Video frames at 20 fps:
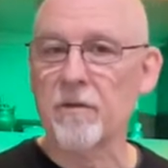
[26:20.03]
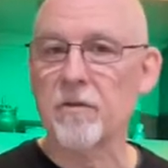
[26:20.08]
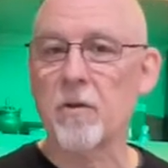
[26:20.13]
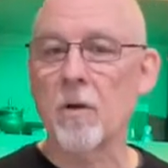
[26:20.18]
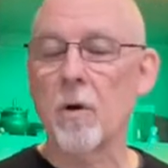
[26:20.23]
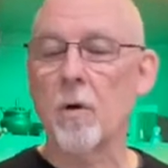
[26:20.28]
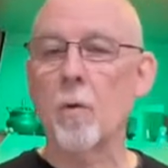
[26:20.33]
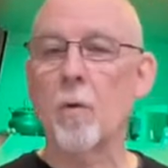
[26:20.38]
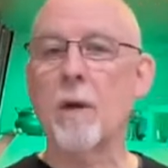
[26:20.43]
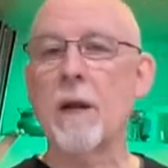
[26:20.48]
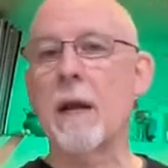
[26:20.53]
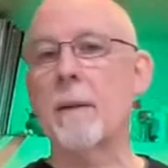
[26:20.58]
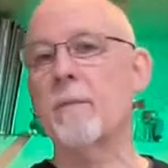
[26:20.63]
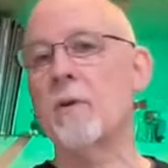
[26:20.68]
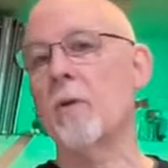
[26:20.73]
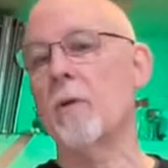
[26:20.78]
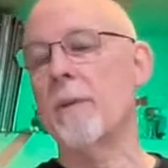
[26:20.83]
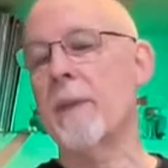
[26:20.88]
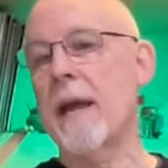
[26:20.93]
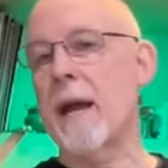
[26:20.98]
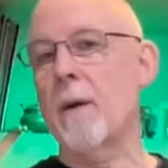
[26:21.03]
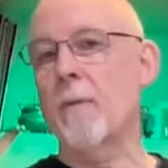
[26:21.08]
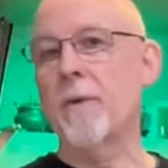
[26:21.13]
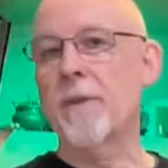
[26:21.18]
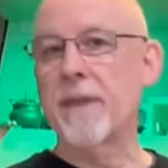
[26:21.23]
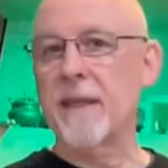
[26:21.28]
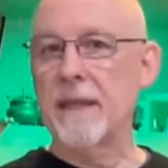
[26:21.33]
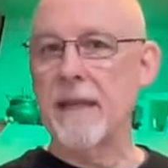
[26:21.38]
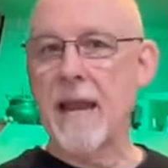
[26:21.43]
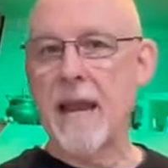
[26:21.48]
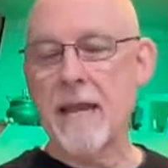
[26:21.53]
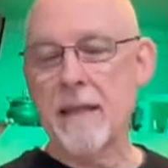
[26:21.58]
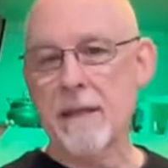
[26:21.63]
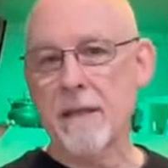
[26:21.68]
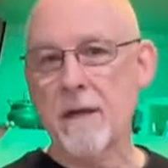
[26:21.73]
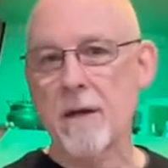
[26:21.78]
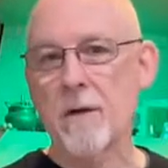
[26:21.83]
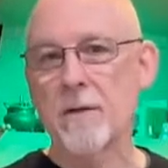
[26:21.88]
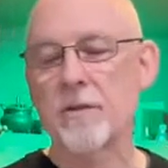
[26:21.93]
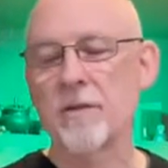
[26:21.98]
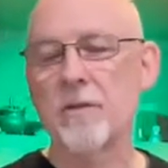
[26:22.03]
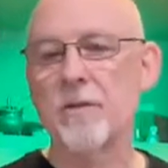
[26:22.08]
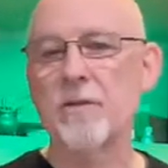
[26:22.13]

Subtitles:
So when I'm doing that with the 8th notes,